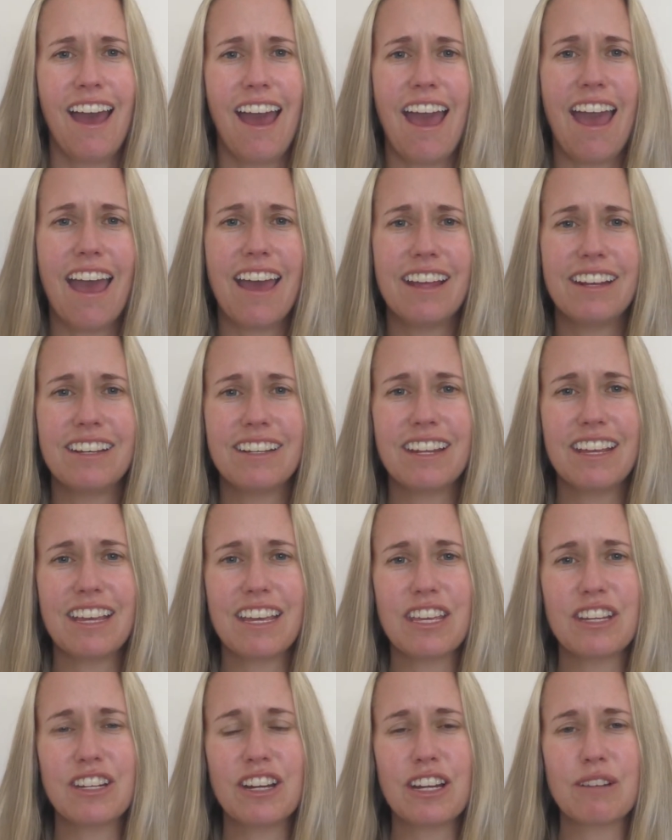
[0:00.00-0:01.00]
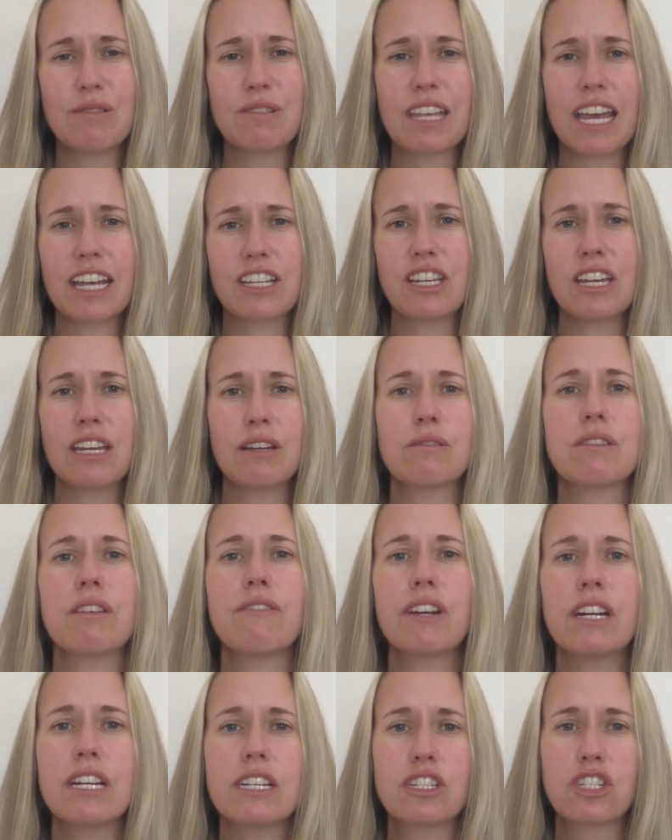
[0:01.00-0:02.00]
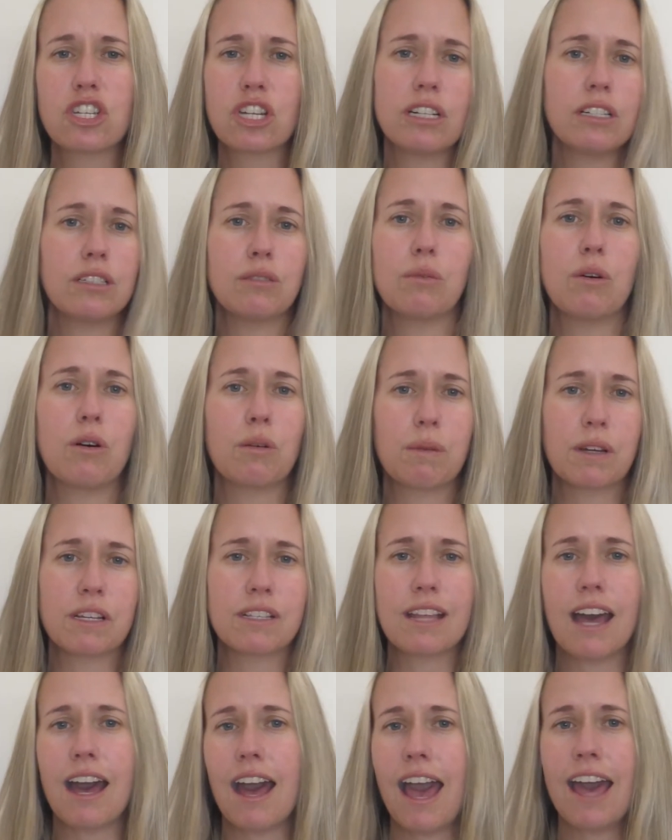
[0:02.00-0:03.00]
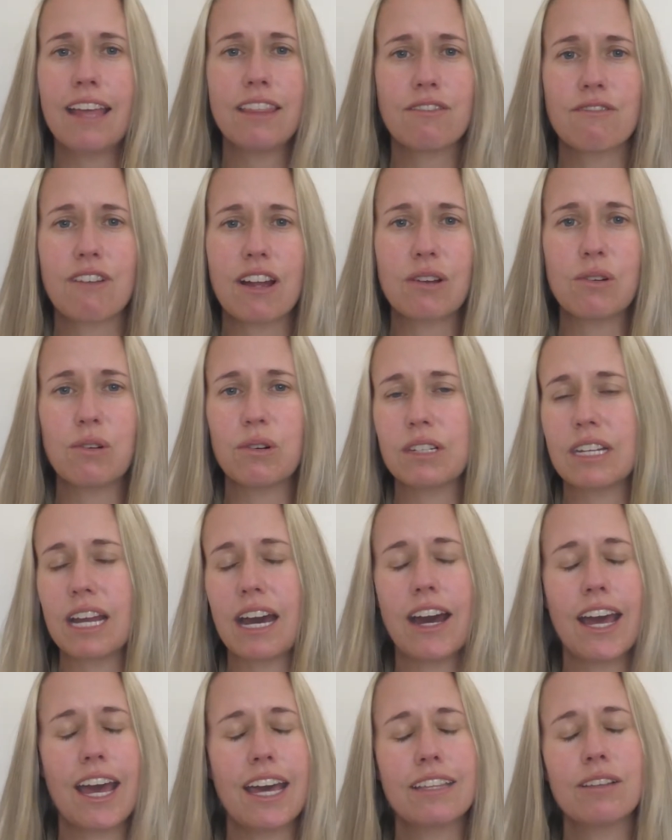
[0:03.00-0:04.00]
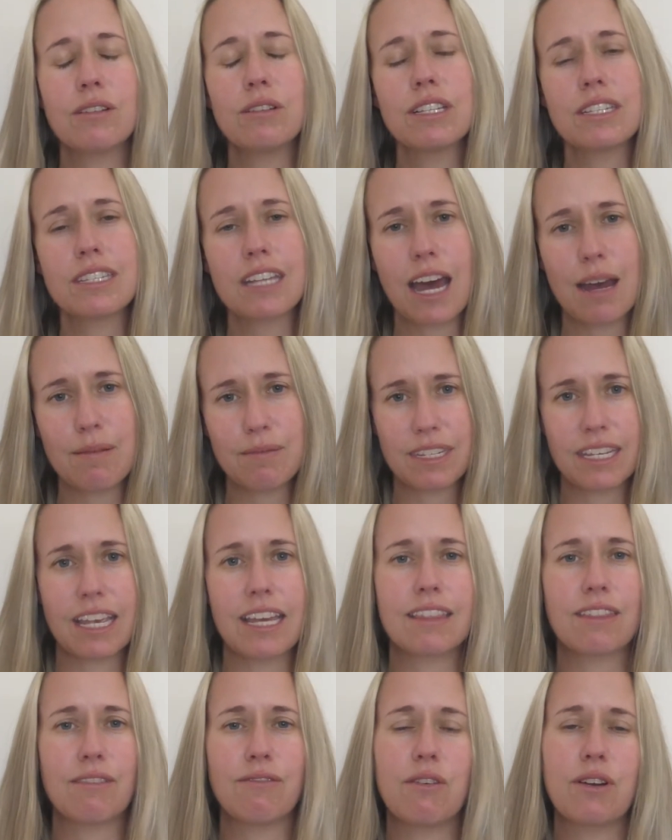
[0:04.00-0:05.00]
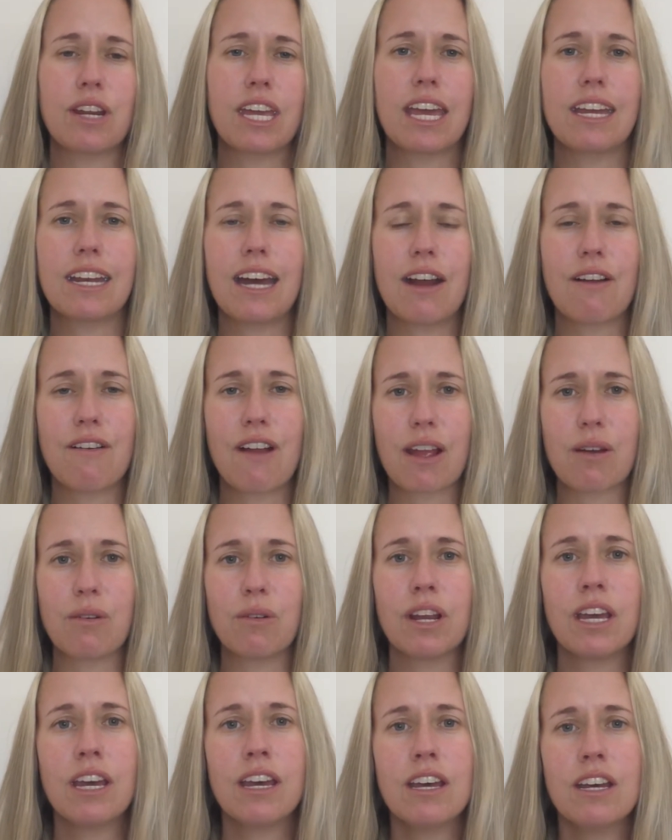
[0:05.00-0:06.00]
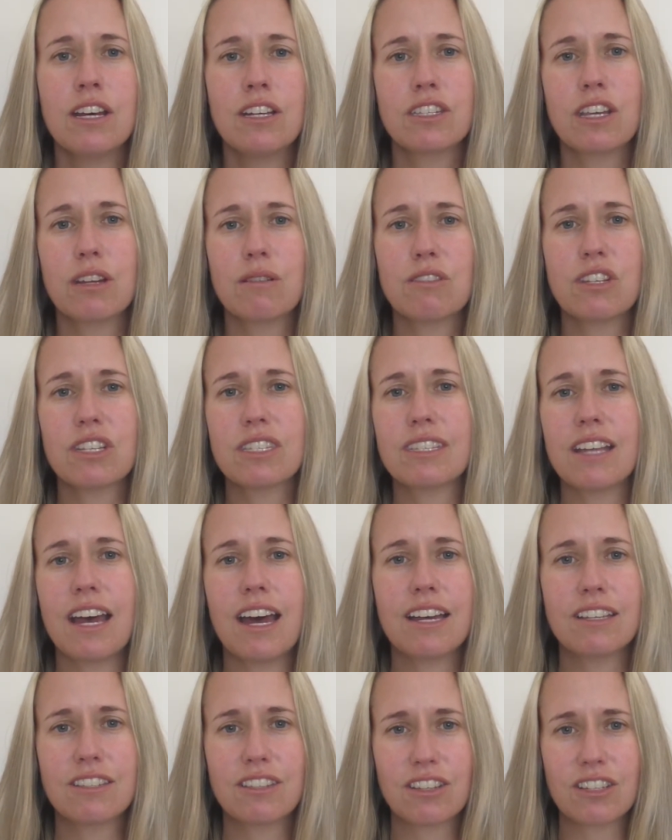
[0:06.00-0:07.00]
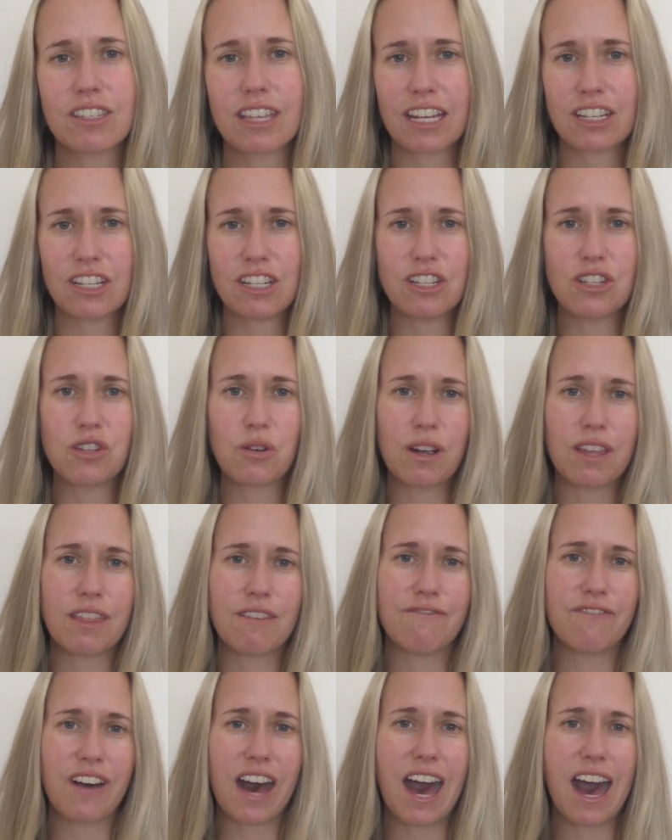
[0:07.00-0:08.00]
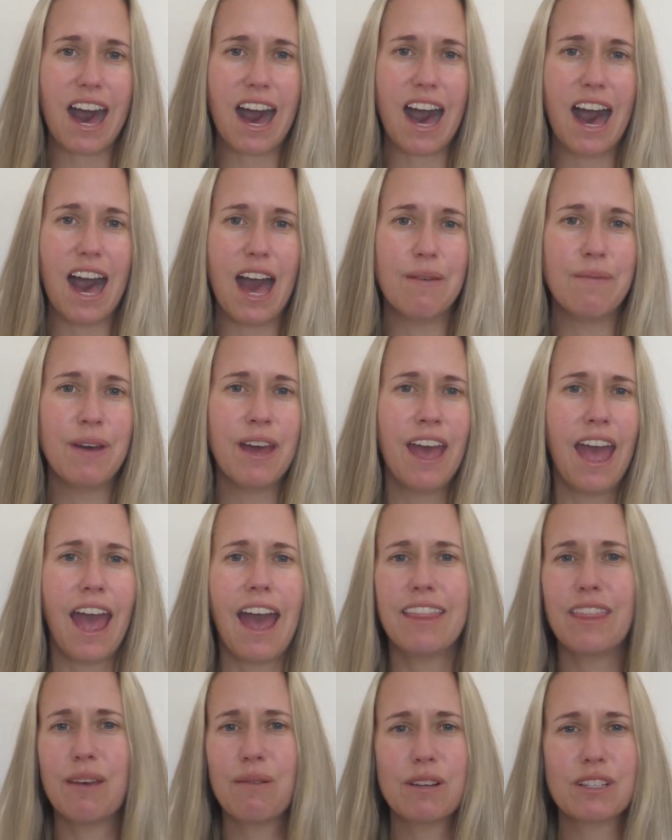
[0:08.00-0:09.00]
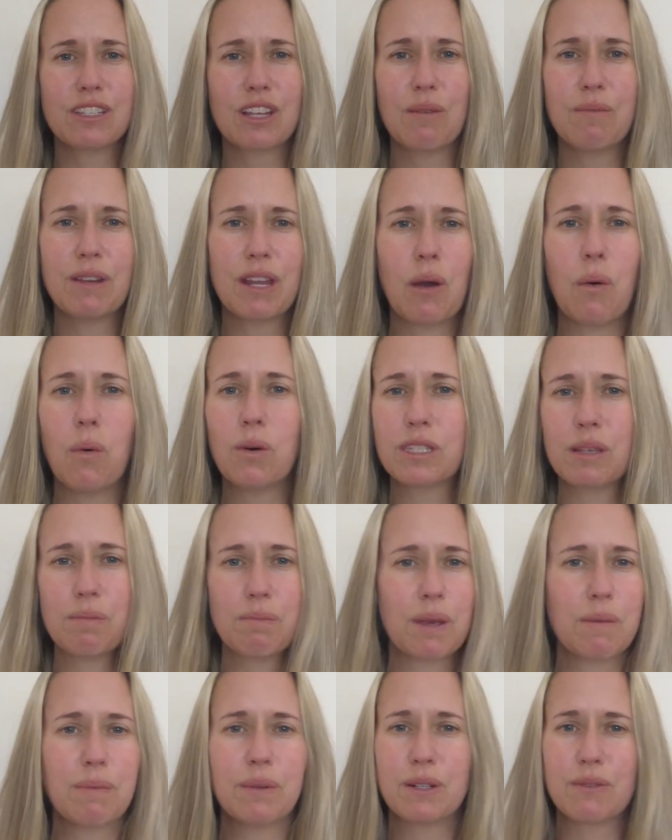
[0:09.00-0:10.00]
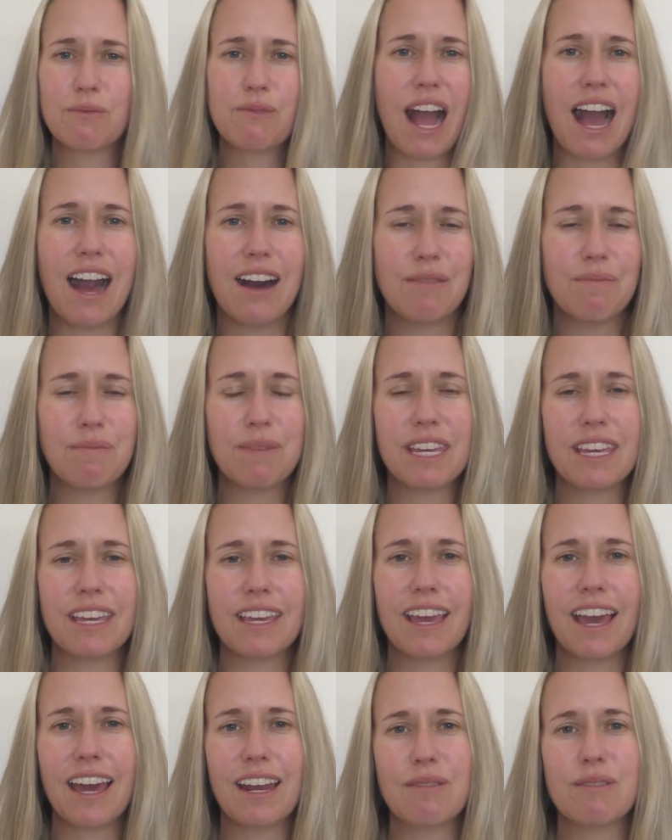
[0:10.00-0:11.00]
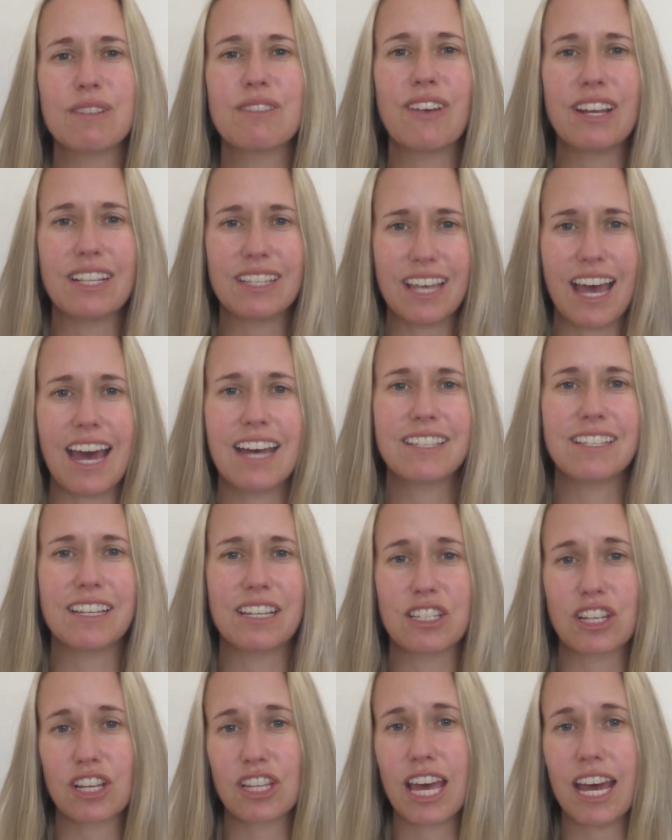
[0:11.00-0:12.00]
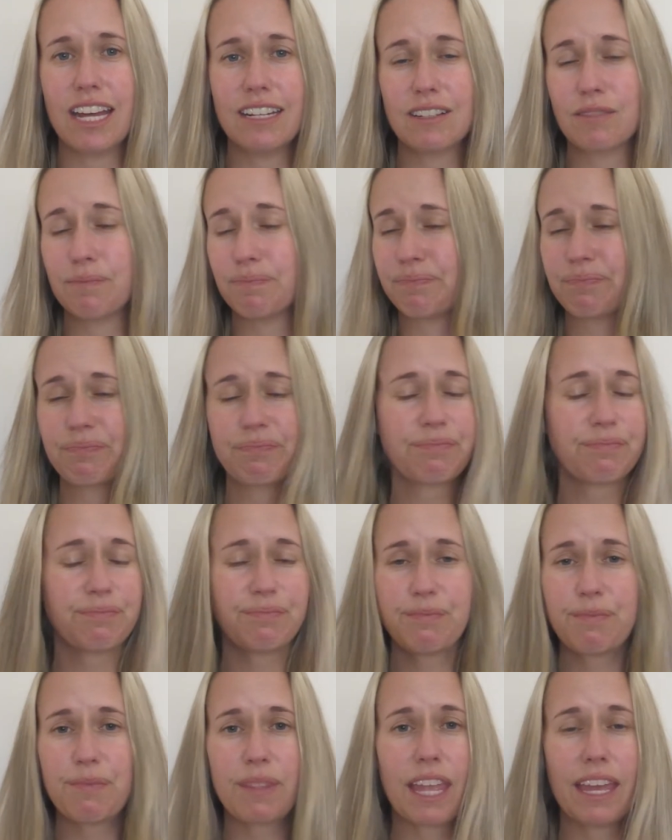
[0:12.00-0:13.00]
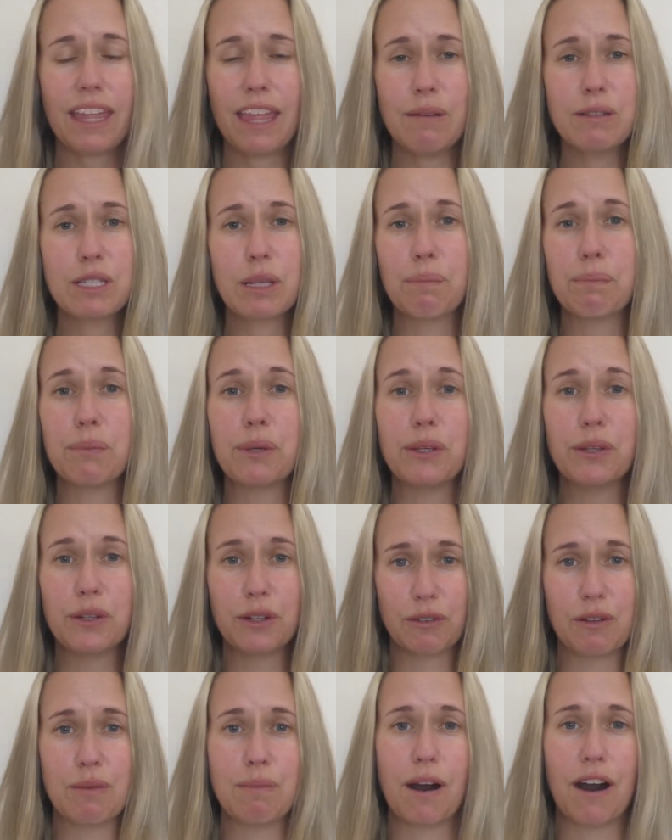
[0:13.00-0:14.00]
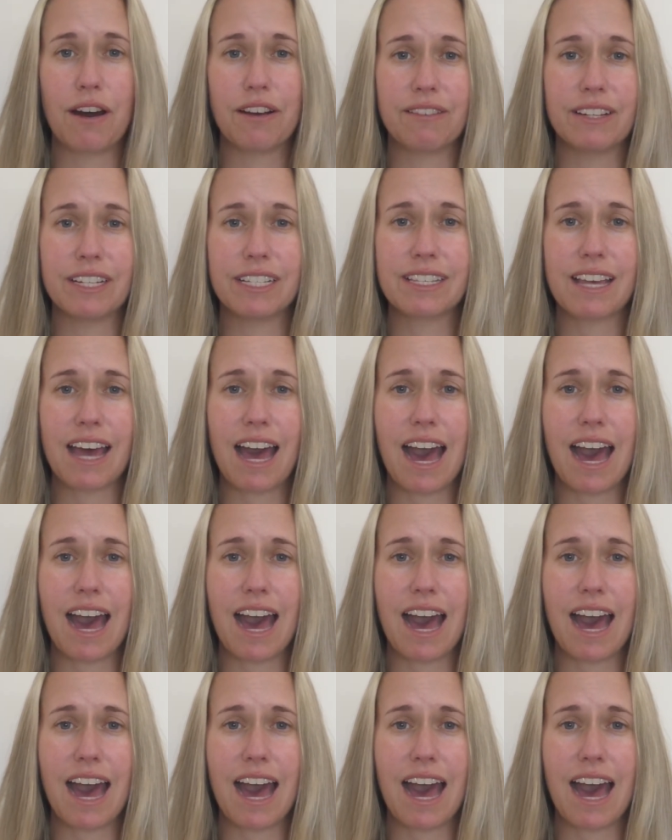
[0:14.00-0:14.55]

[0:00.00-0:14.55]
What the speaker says: And you know, it was a very chilled walk because now I had the record, now I had all this time to get the 48-hour record. So it was just nice to just actually enjoy the vibe. And there were so many awesome people around me and it was fantastic. So that was a beautiful part of it.